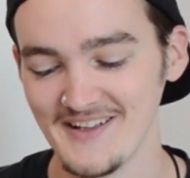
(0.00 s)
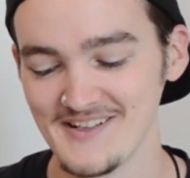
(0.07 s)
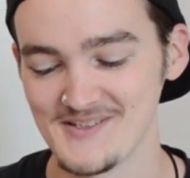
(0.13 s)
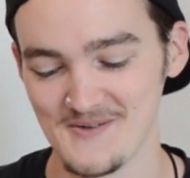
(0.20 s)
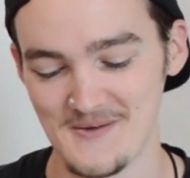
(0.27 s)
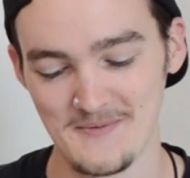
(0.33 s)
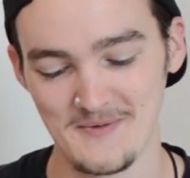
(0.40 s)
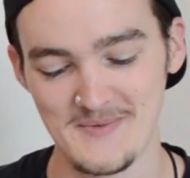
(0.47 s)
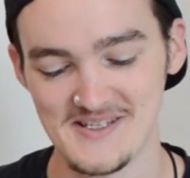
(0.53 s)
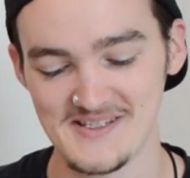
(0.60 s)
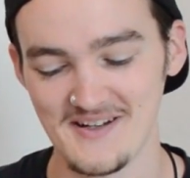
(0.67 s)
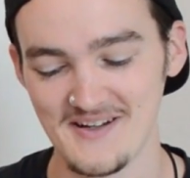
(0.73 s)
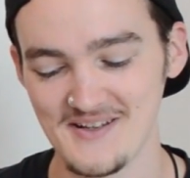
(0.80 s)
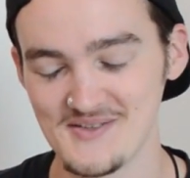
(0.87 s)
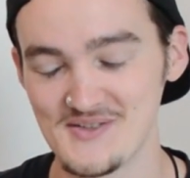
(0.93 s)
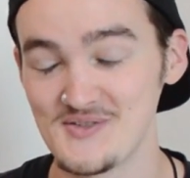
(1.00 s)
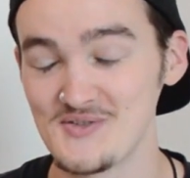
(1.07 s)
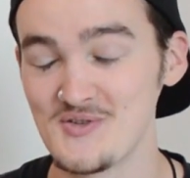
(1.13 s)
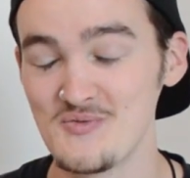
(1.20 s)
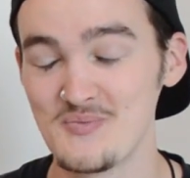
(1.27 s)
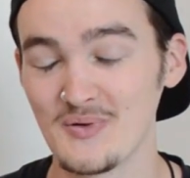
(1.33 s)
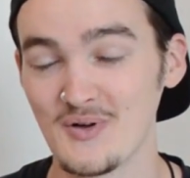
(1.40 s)
So I'm going to be studying
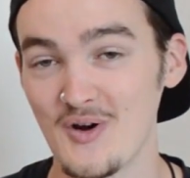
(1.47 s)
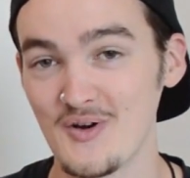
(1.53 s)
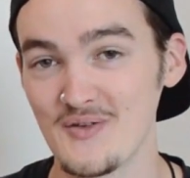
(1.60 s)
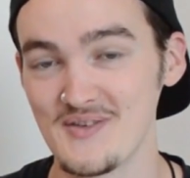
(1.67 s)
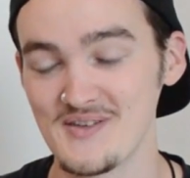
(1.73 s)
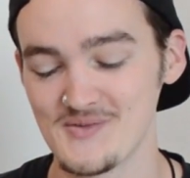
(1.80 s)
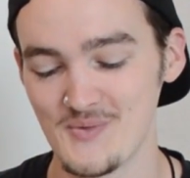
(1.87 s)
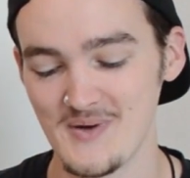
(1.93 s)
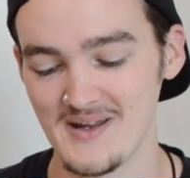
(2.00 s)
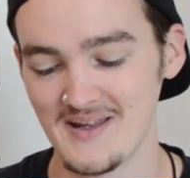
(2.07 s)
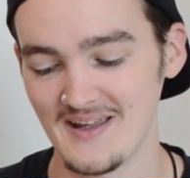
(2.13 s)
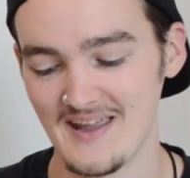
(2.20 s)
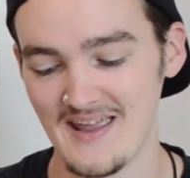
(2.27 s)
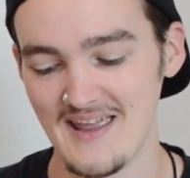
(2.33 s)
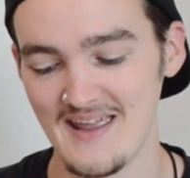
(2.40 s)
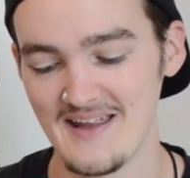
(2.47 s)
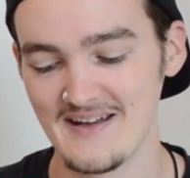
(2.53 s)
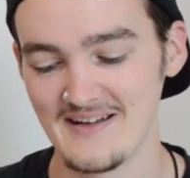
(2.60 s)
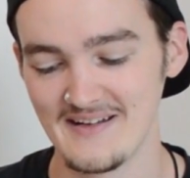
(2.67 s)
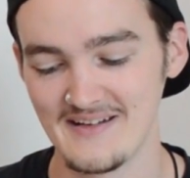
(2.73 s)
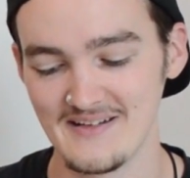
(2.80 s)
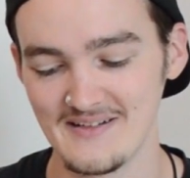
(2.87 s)
super hard this week
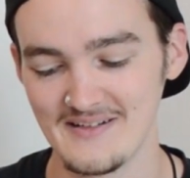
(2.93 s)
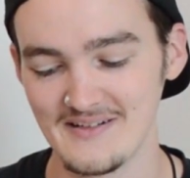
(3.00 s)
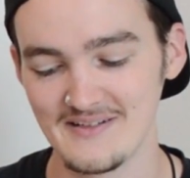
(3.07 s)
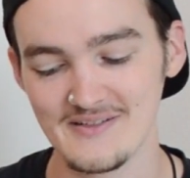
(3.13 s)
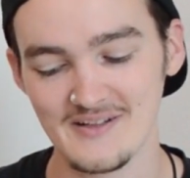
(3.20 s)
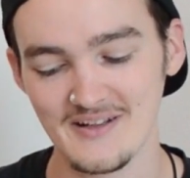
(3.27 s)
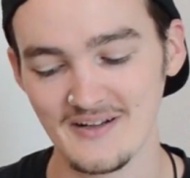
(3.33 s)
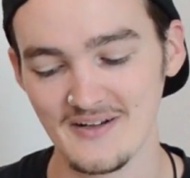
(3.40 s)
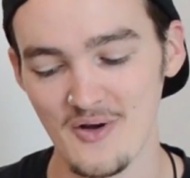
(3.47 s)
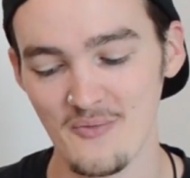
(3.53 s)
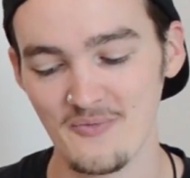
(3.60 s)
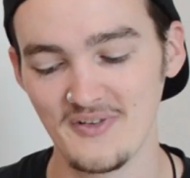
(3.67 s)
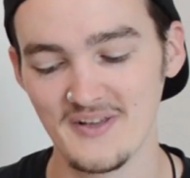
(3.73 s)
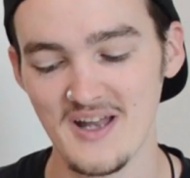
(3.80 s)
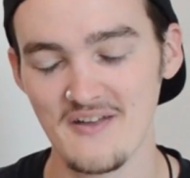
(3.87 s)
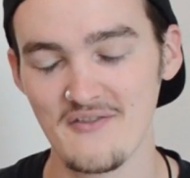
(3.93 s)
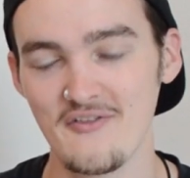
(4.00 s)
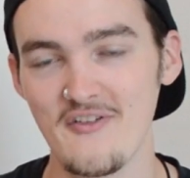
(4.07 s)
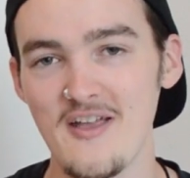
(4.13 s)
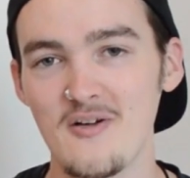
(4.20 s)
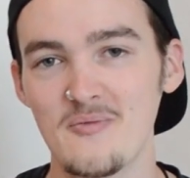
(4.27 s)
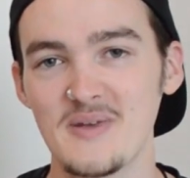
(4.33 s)
and going to hopefully not
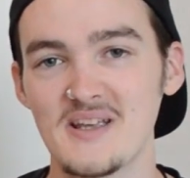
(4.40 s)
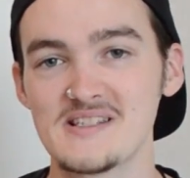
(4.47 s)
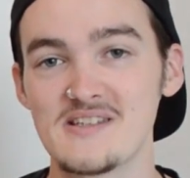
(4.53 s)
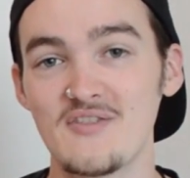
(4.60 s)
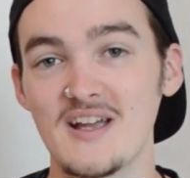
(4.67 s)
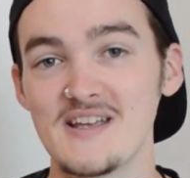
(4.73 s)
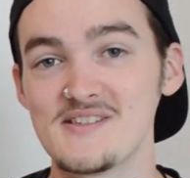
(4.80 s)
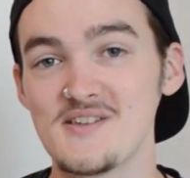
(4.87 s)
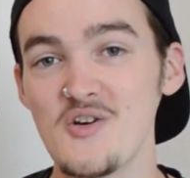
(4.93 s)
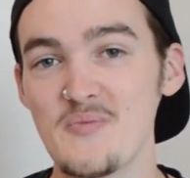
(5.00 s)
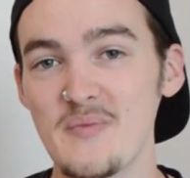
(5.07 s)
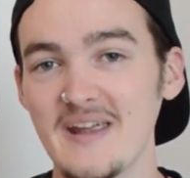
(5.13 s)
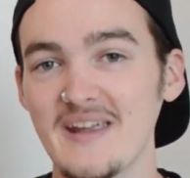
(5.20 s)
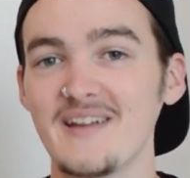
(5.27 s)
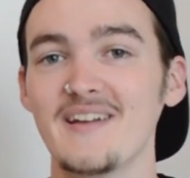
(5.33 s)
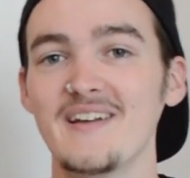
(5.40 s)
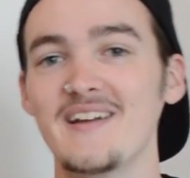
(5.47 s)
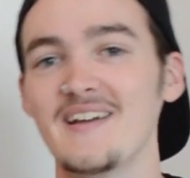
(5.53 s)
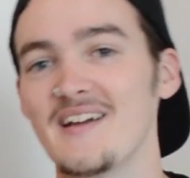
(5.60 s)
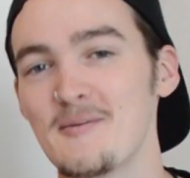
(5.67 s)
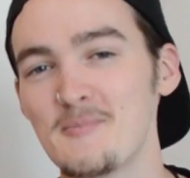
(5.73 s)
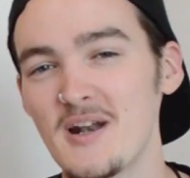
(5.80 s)
fail, because if you guys know me,
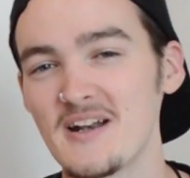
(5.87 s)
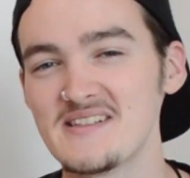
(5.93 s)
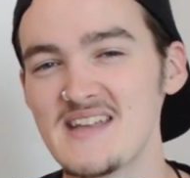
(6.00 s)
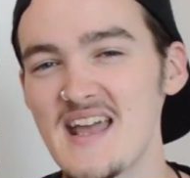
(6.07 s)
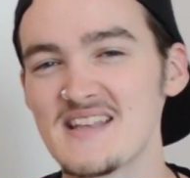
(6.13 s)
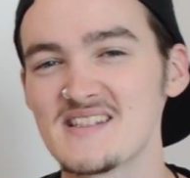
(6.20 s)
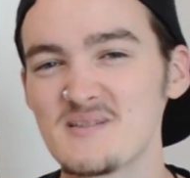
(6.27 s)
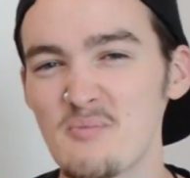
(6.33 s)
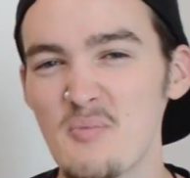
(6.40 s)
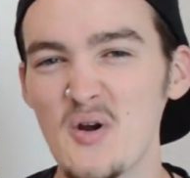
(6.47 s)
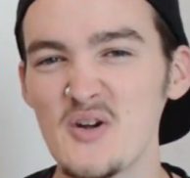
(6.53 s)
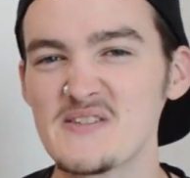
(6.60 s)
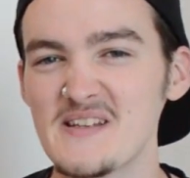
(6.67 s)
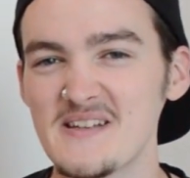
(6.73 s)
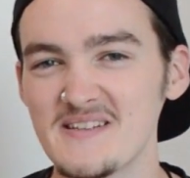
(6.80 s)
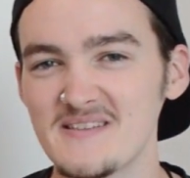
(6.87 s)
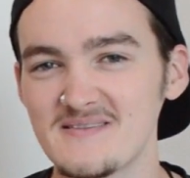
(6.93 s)
I'm not a test person.